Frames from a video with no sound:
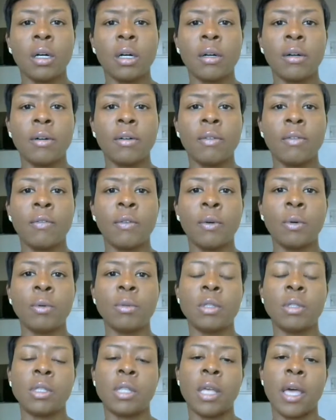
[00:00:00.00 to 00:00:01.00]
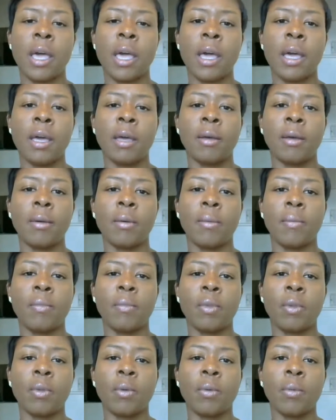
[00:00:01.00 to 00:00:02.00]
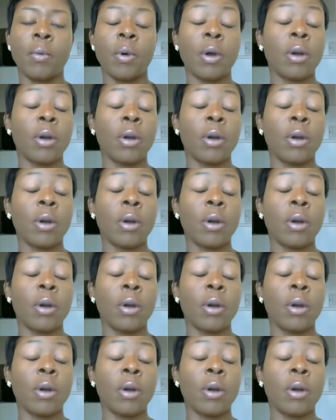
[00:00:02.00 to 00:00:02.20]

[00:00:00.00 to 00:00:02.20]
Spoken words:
foods that weren't